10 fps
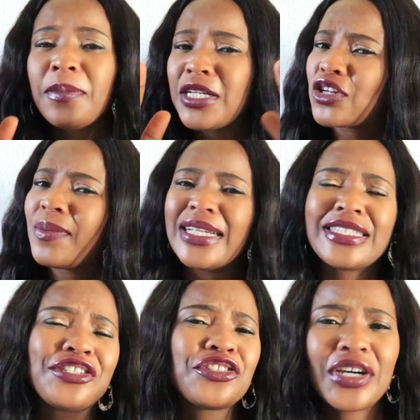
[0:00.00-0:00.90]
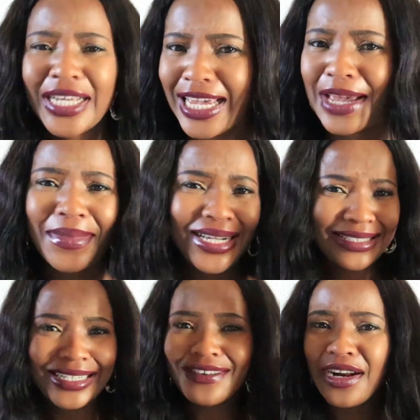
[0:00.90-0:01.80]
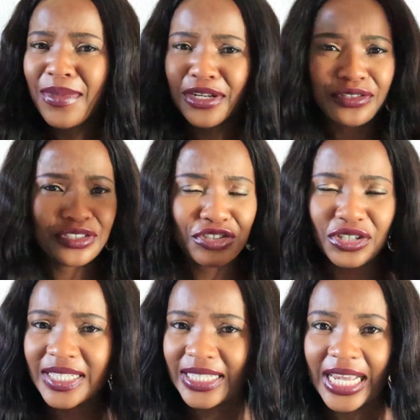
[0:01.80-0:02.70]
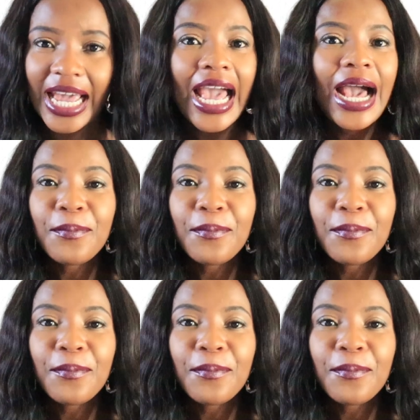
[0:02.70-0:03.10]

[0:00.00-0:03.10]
Please come and teach you again. My Instagram handle is just here.